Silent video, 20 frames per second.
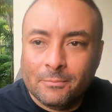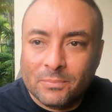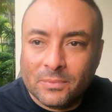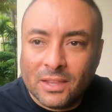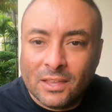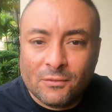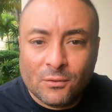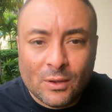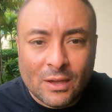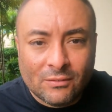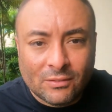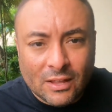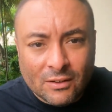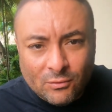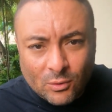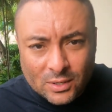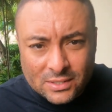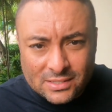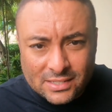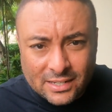if you have loved
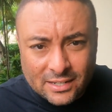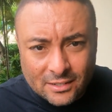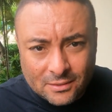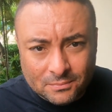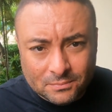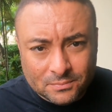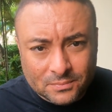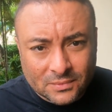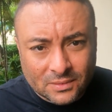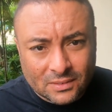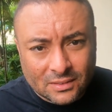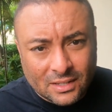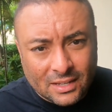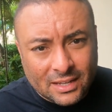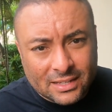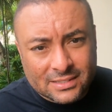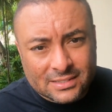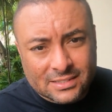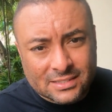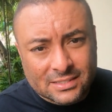ones here,
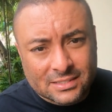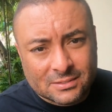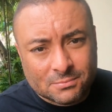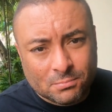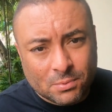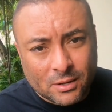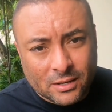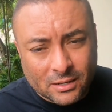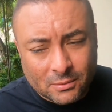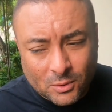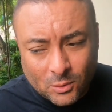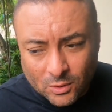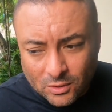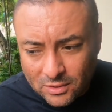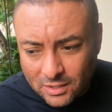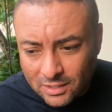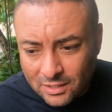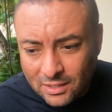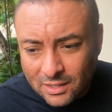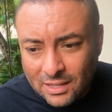it's probably gonna be worth
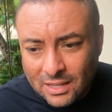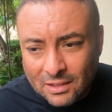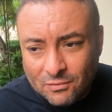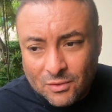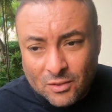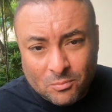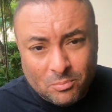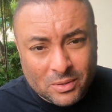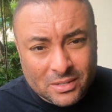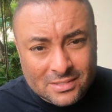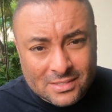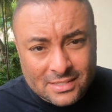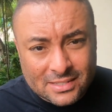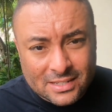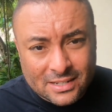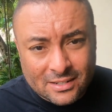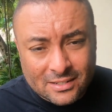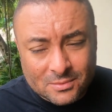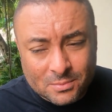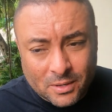it. If you have business
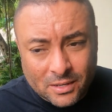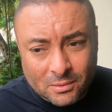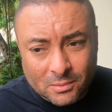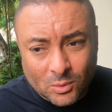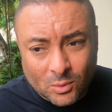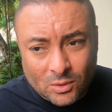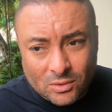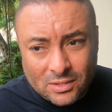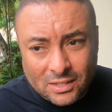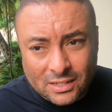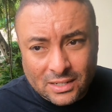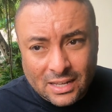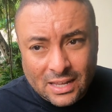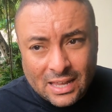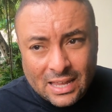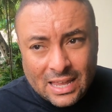here, it's probably gonna be worth it.